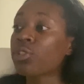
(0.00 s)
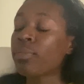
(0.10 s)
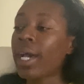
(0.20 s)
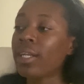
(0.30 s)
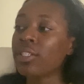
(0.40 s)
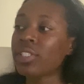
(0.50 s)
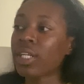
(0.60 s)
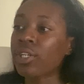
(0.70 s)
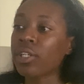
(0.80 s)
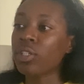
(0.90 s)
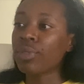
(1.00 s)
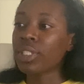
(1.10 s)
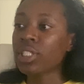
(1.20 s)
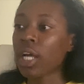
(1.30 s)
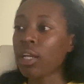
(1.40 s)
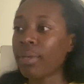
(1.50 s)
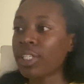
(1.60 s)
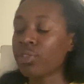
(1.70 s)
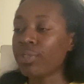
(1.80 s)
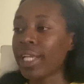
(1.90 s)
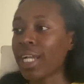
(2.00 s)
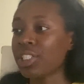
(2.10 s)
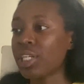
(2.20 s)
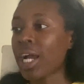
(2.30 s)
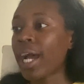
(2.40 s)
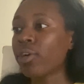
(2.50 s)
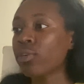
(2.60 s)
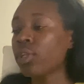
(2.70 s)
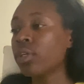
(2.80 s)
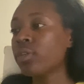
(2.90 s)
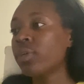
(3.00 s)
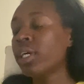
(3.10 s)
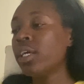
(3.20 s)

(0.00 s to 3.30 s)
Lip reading: patterns that occur when a stock makes a reaction high or low,